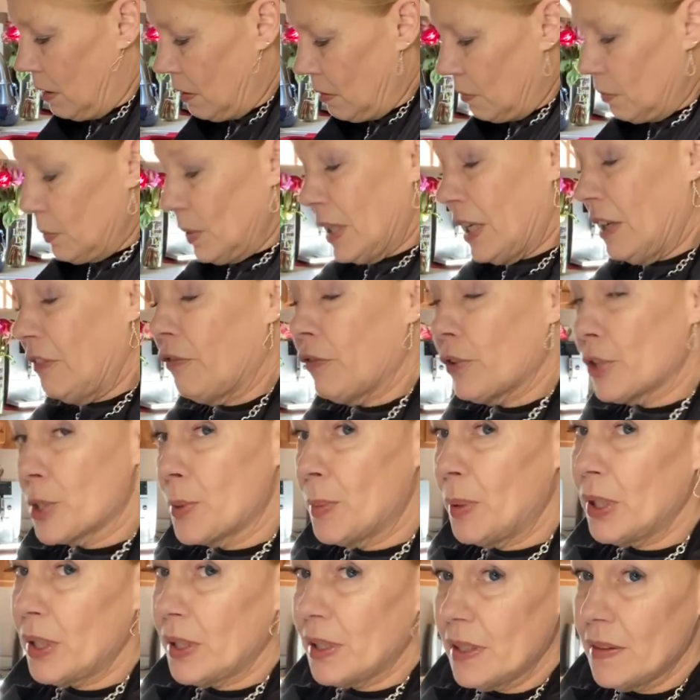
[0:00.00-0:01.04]
When I first
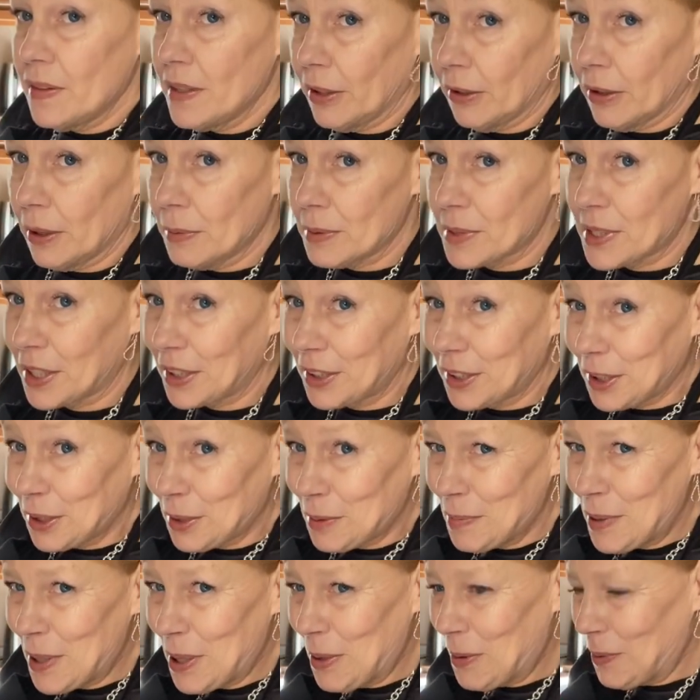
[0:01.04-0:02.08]
put it in there, I was a little
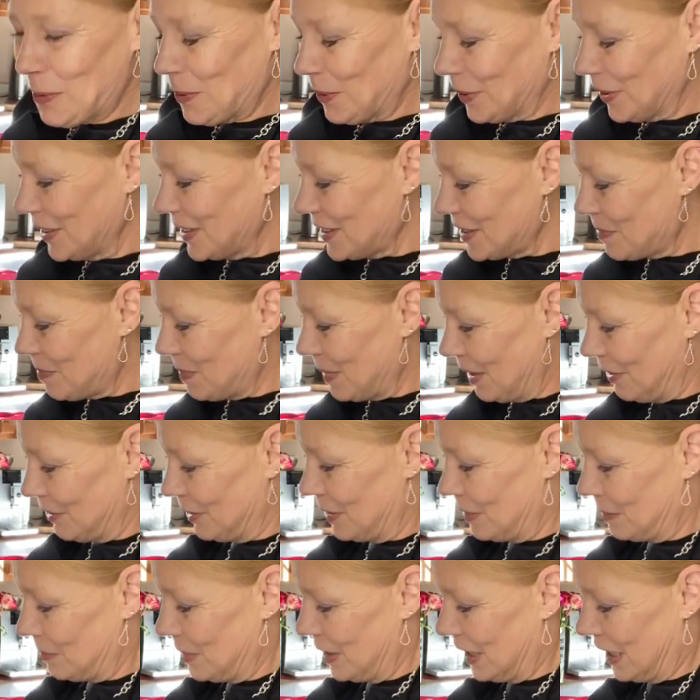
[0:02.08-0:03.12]
bit worried about
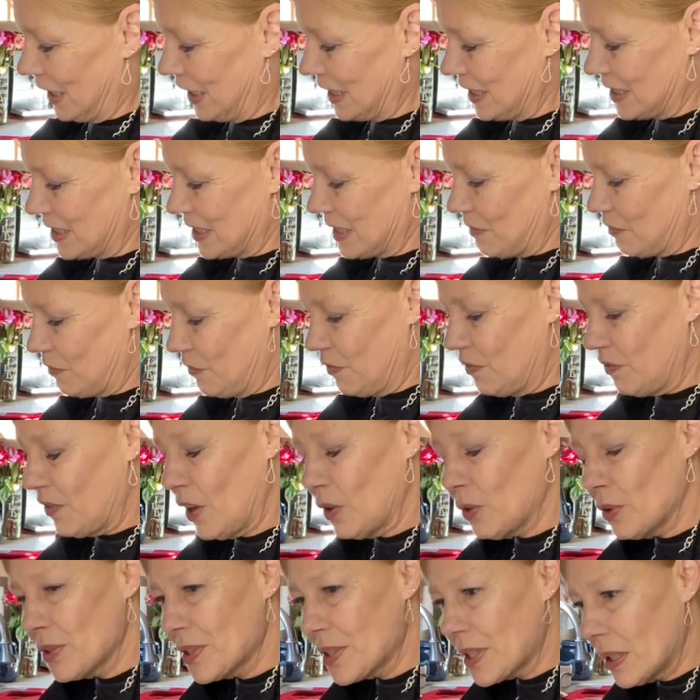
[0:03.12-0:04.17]
it because it
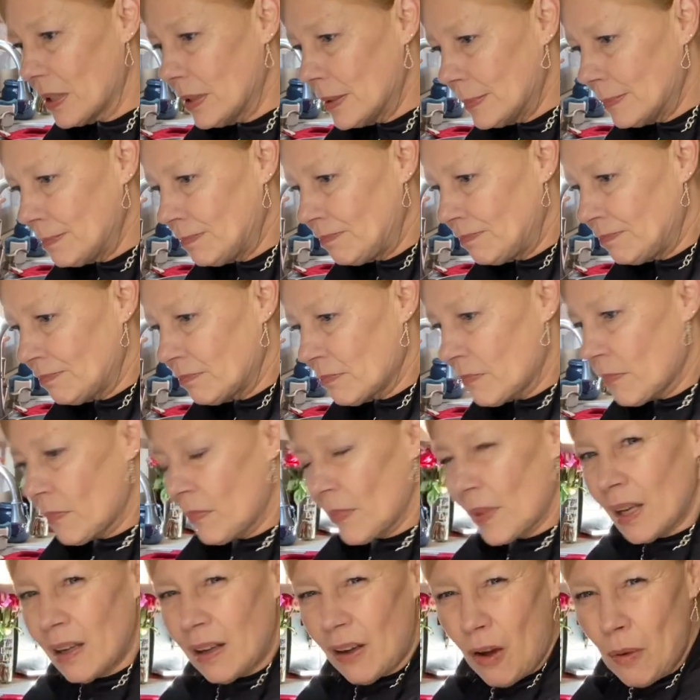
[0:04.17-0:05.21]
felt
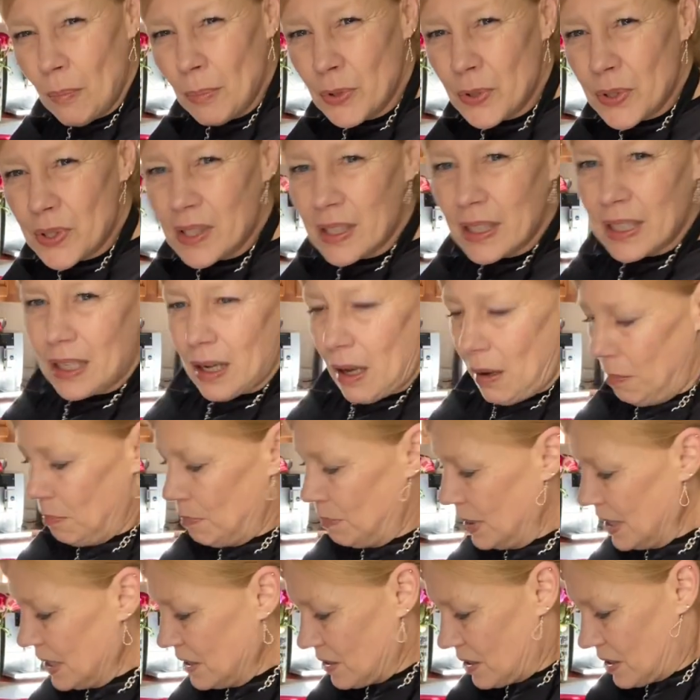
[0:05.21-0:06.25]
almost like a
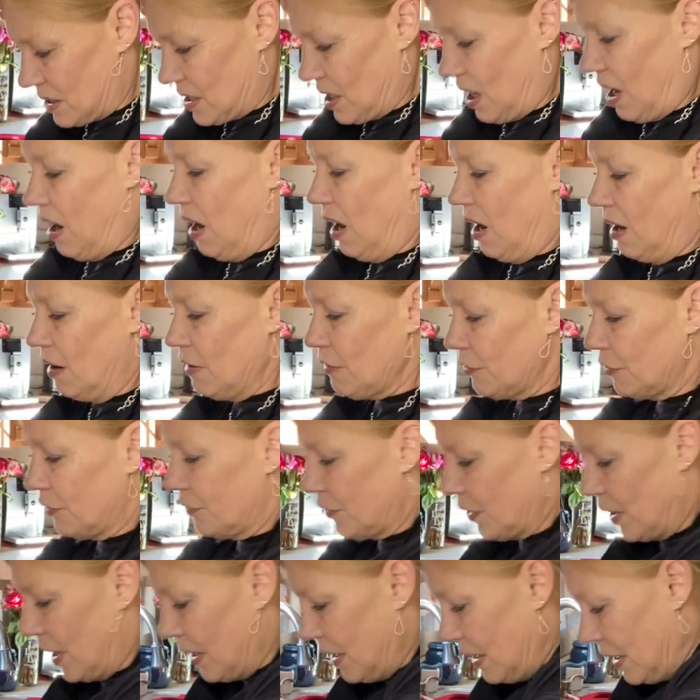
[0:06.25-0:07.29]
bit
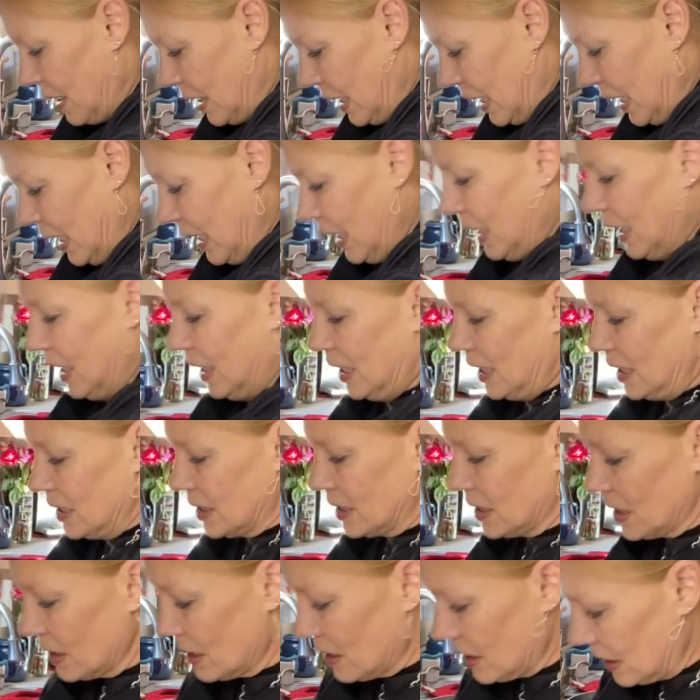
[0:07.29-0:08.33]
tough. It
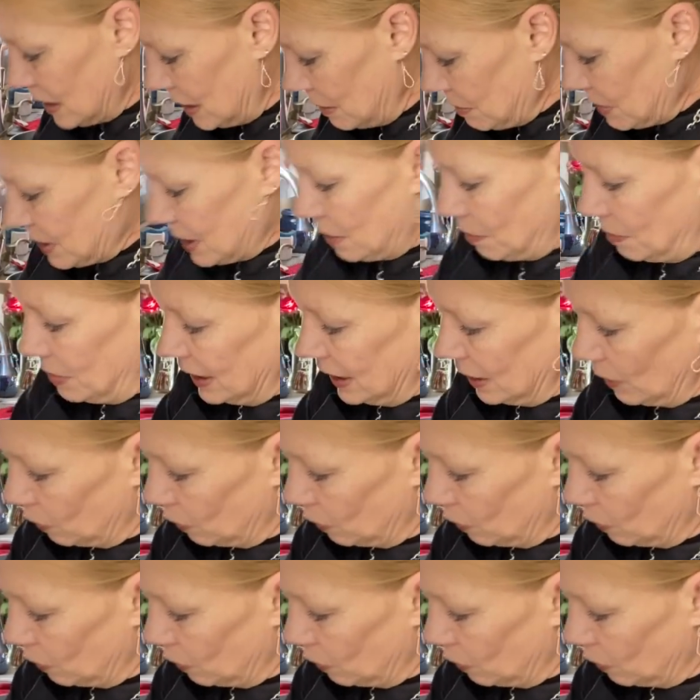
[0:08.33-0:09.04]
does seem to be a